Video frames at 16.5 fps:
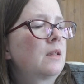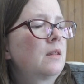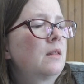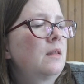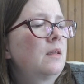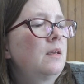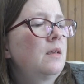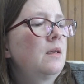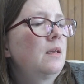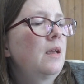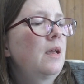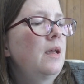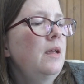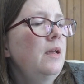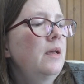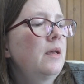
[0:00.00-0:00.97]
the
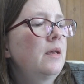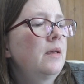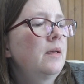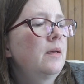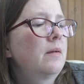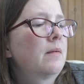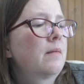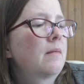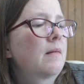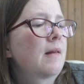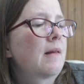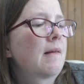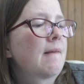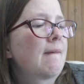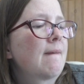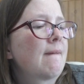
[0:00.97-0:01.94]
A
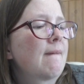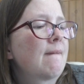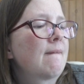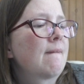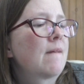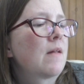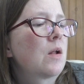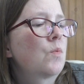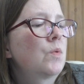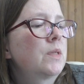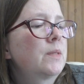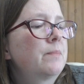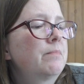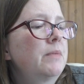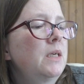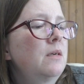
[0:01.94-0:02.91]

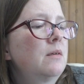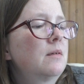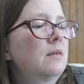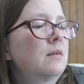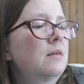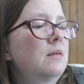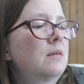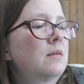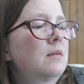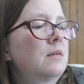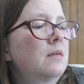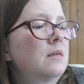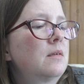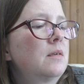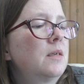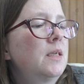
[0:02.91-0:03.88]
was bigger
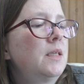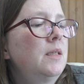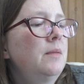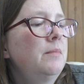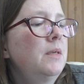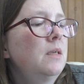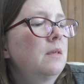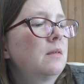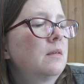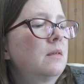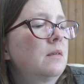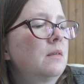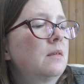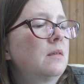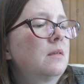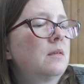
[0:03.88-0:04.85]
in the
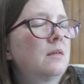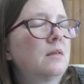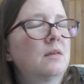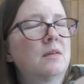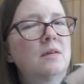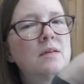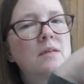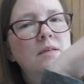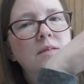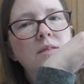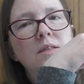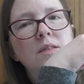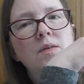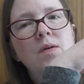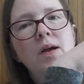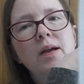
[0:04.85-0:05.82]
middle.
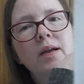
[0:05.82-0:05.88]
So